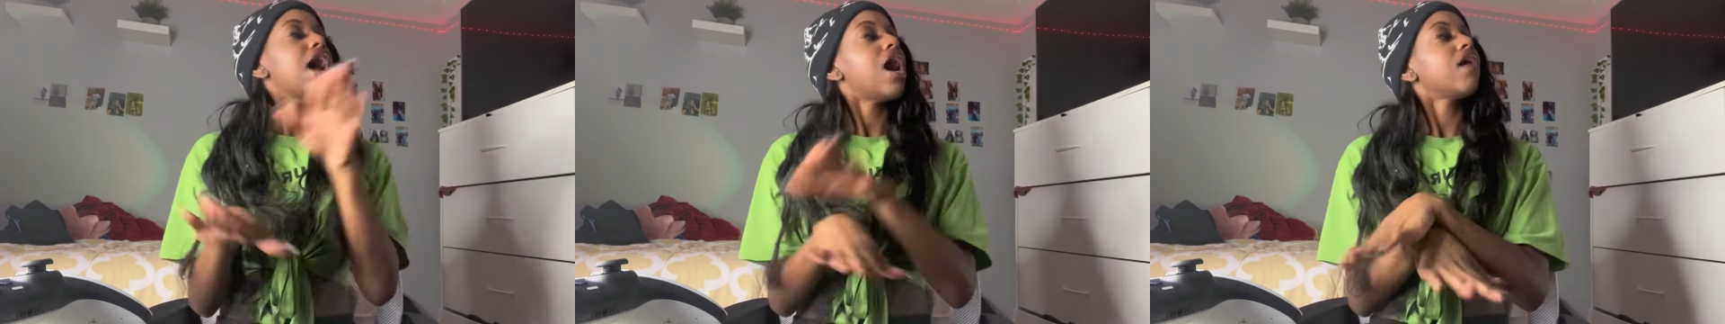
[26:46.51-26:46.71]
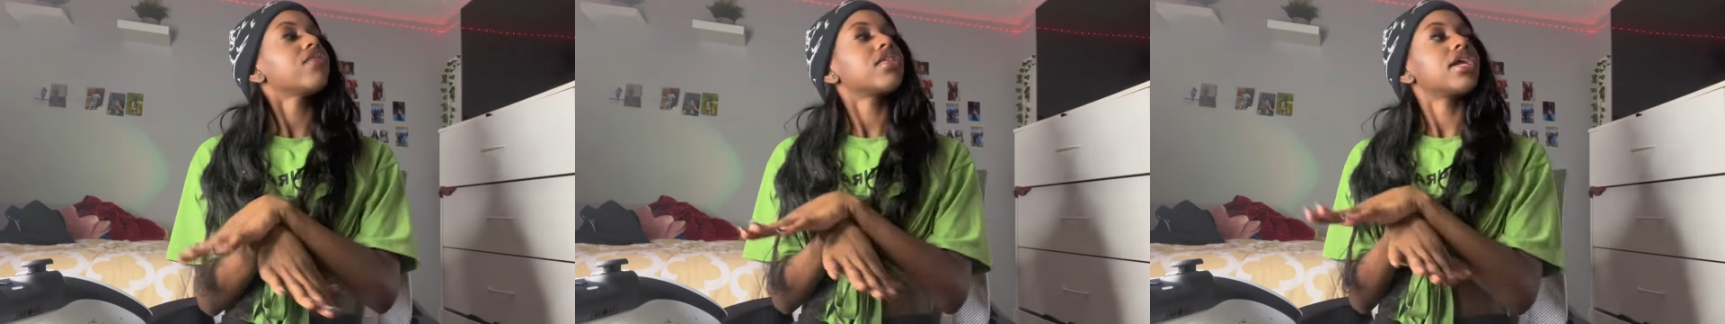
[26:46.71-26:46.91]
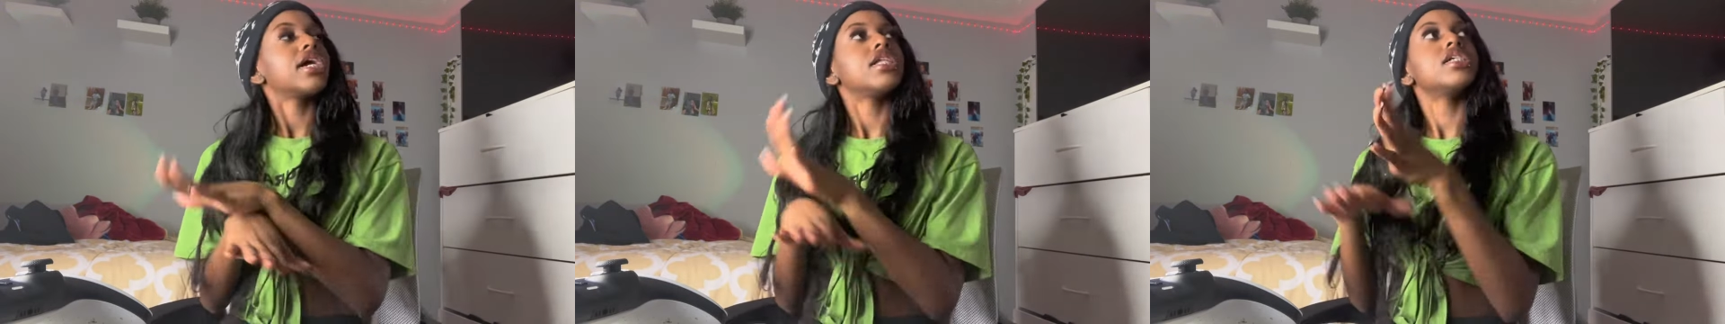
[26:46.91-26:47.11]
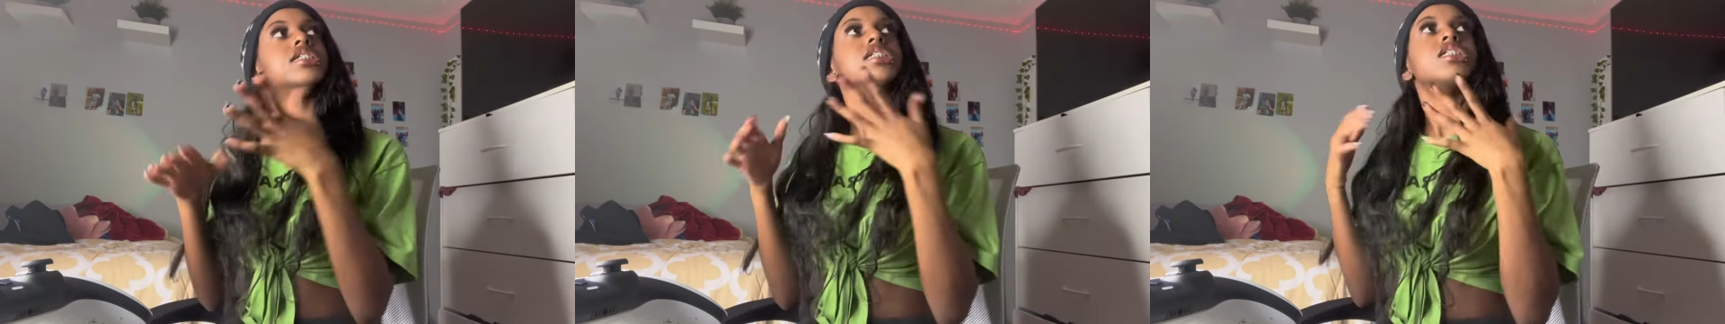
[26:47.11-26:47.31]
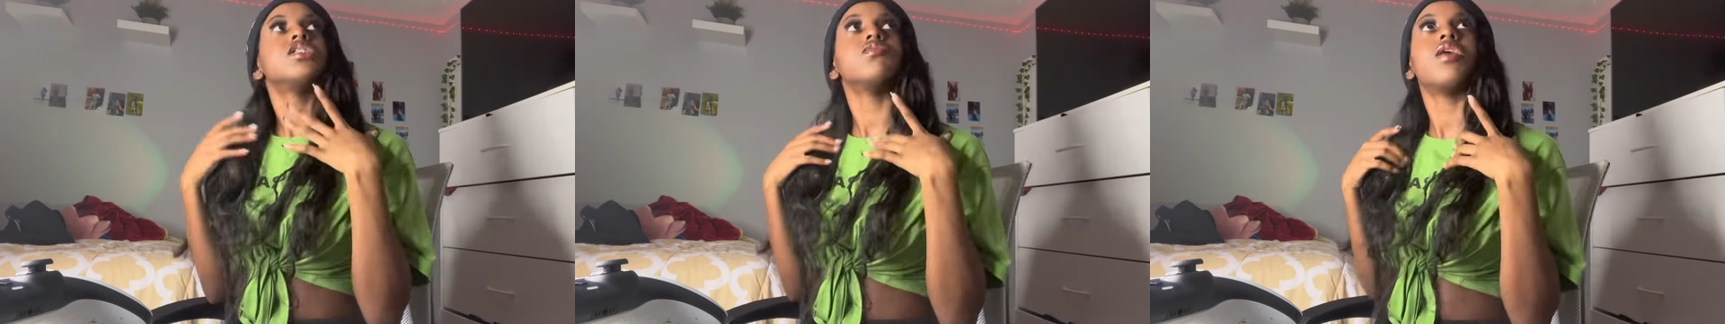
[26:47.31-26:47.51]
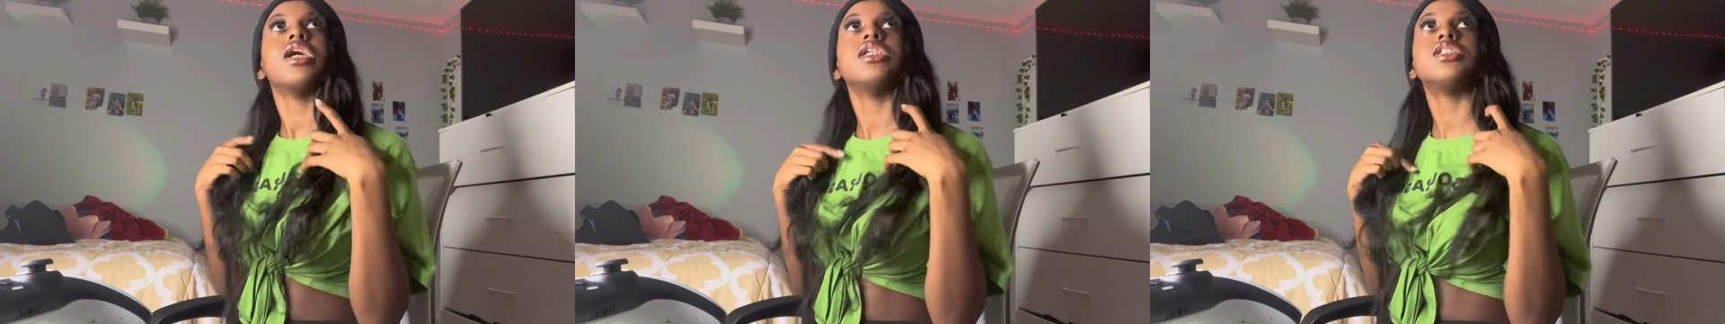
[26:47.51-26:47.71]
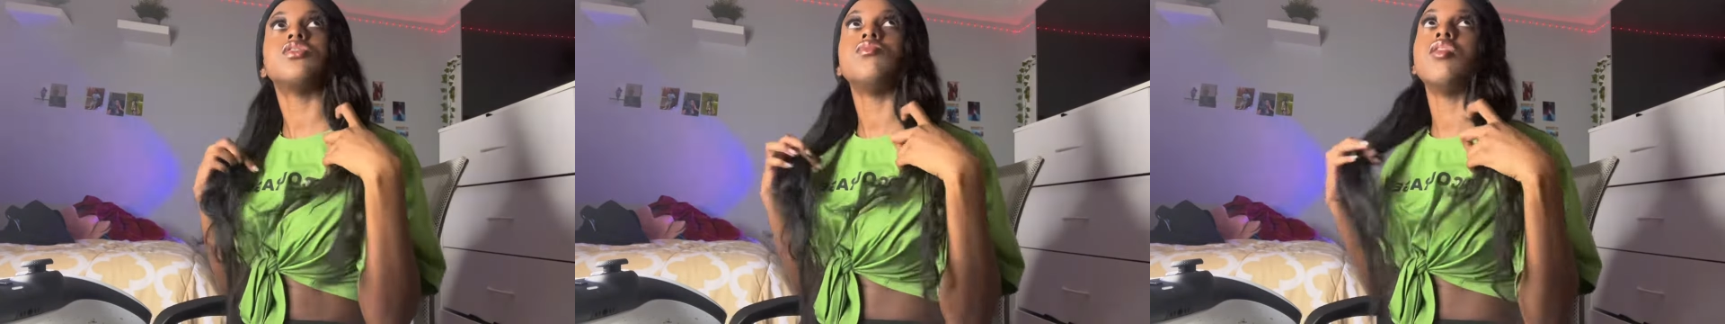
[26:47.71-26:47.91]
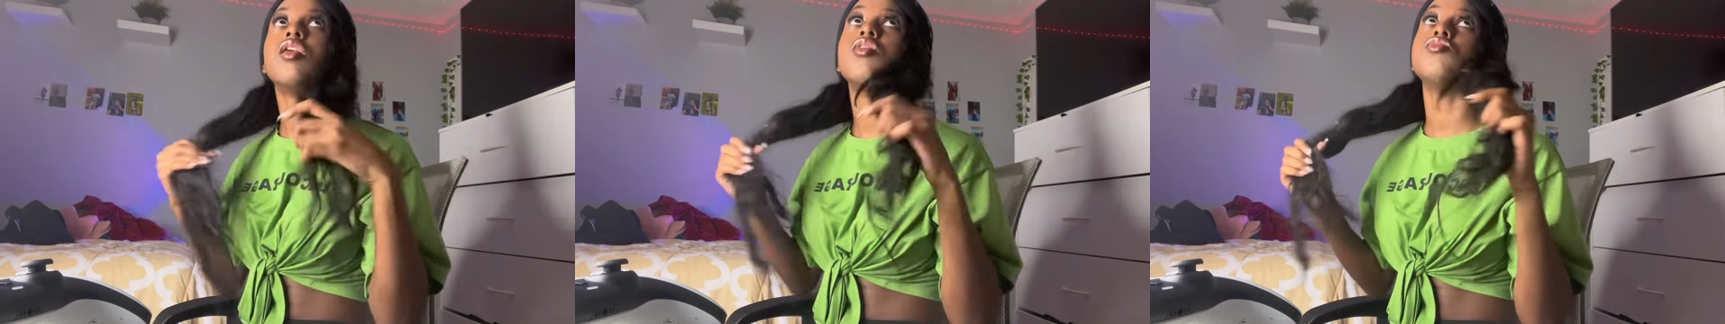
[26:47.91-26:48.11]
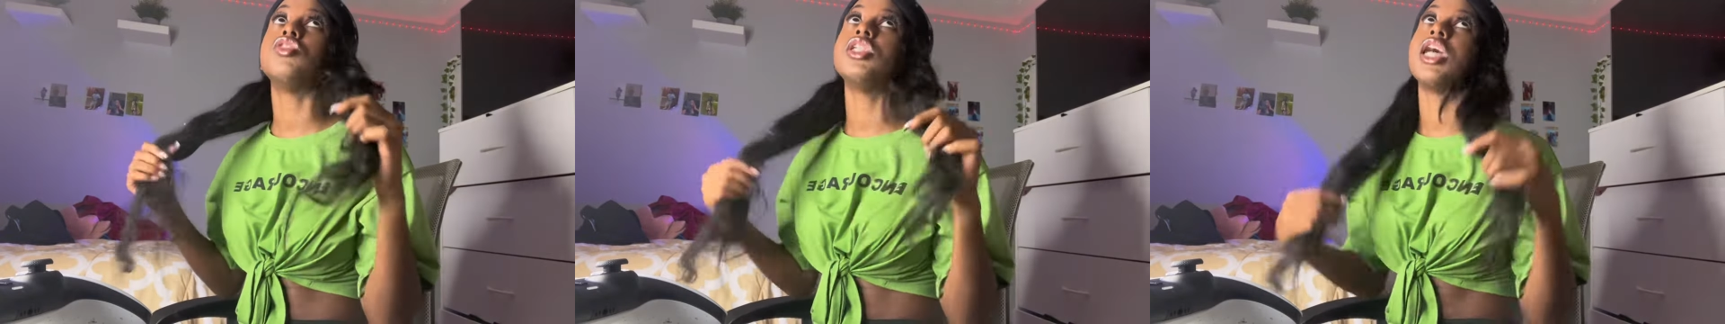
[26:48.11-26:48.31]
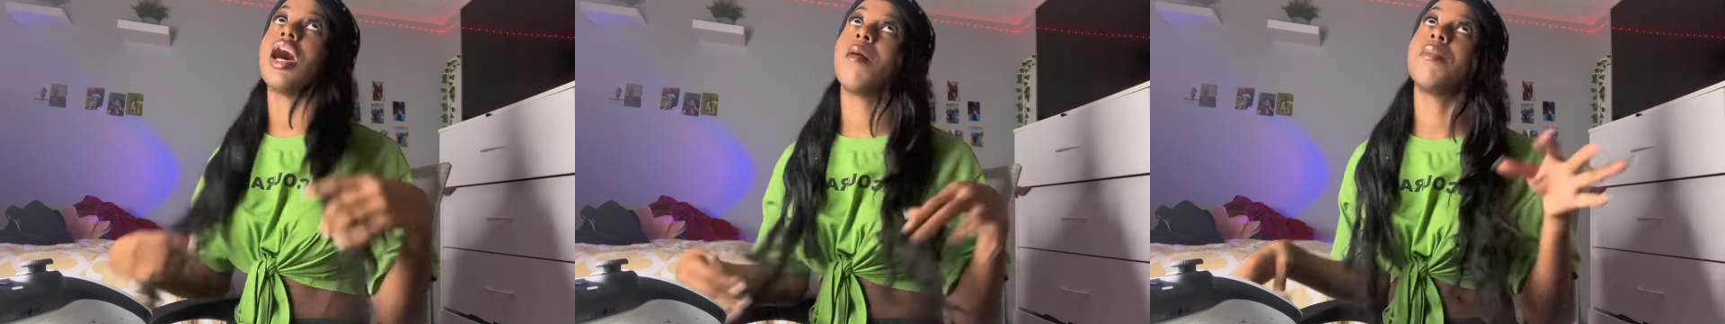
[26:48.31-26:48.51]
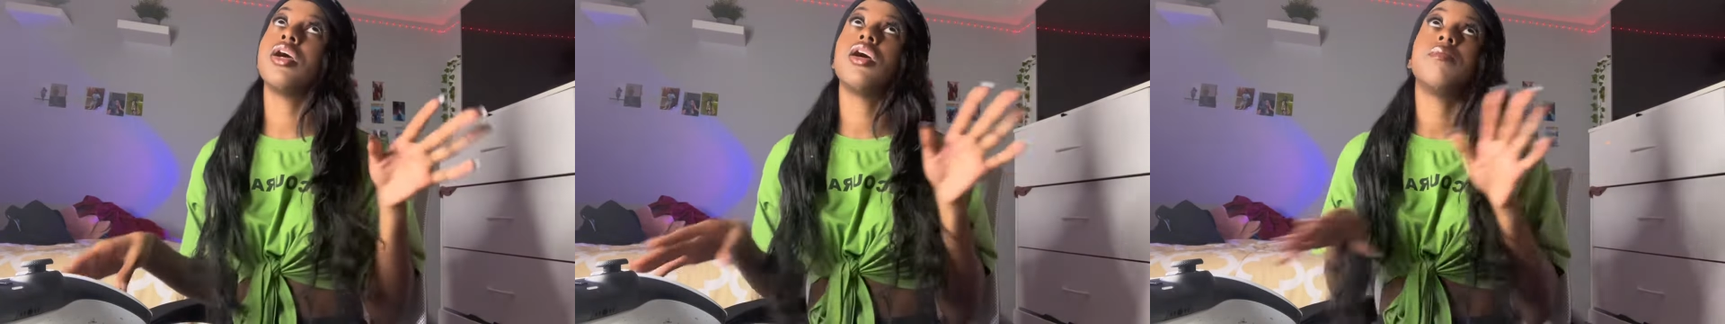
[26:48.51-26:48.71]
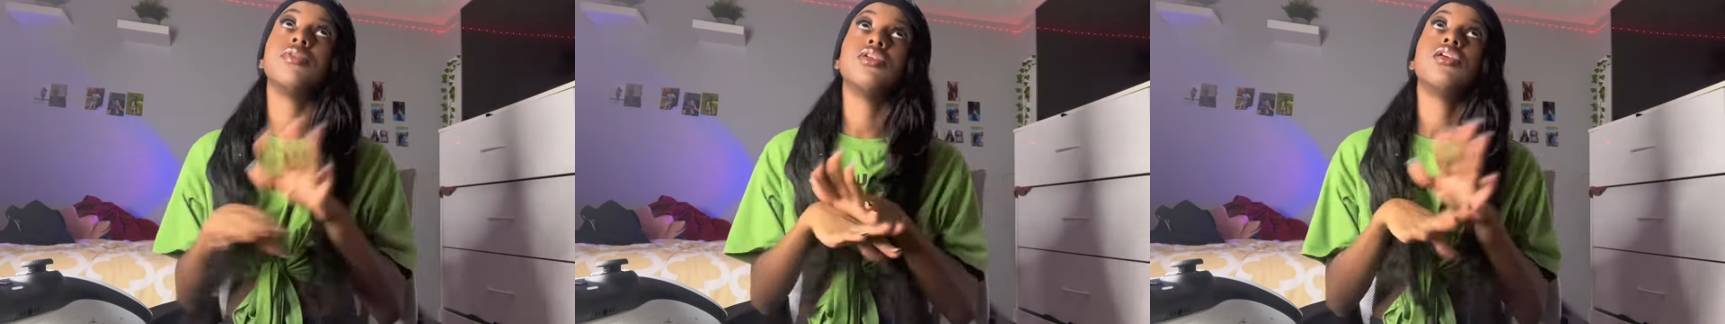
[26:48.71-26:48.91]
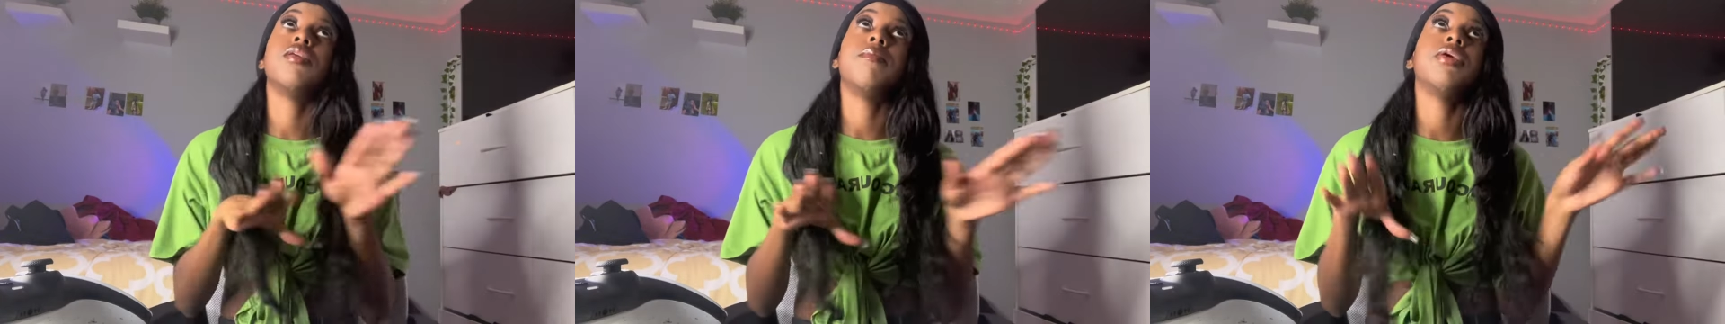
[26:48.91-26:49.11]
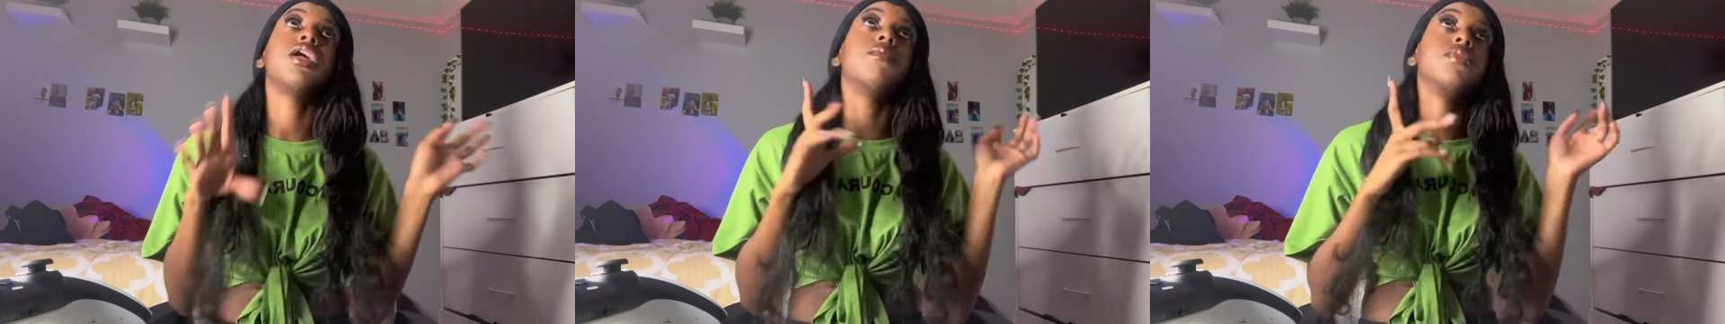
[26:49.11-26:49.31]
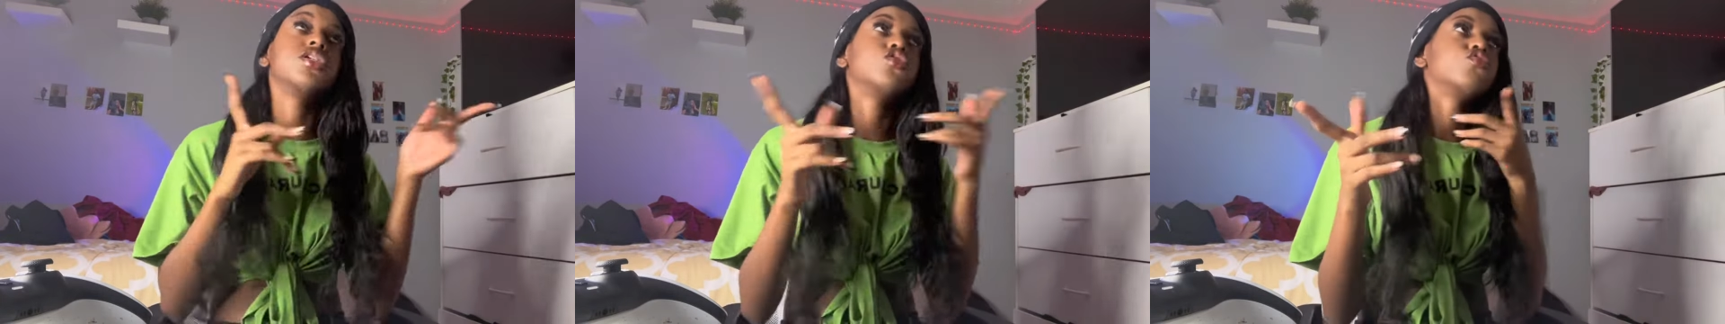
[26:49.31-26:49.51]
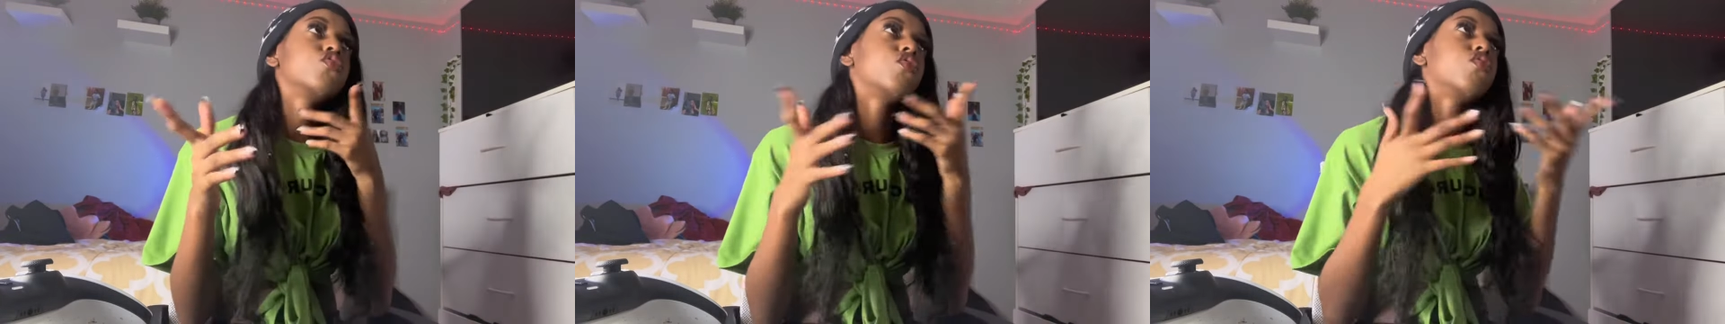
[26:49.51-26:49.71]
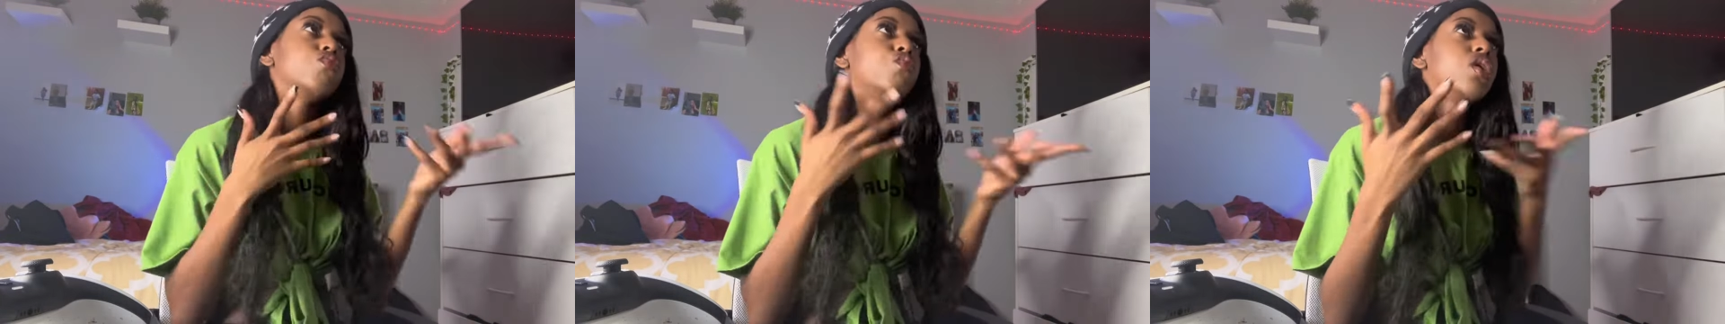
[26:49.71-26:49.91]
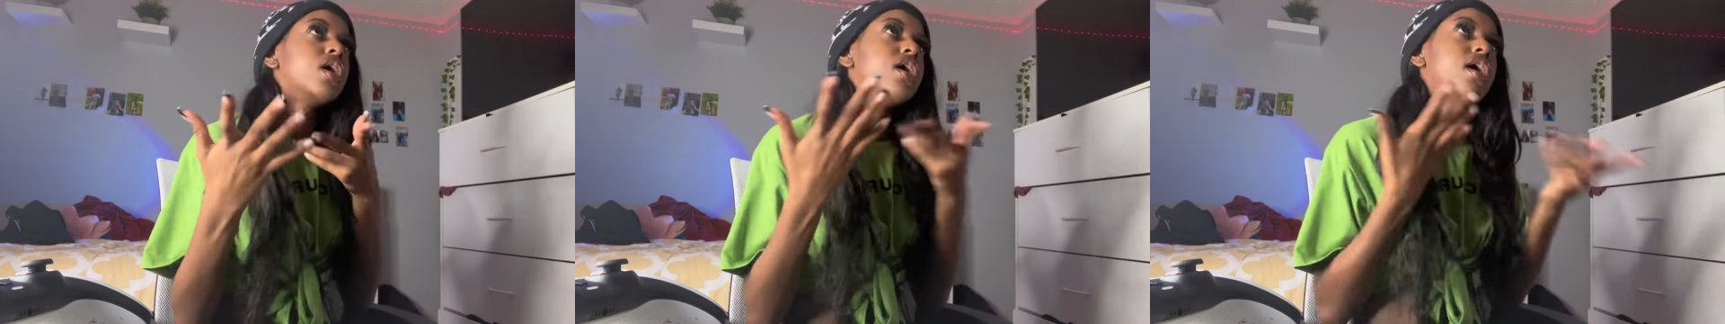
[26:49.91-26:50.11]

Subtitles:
After that little situation, you know, she got me up a little bit, because, you know,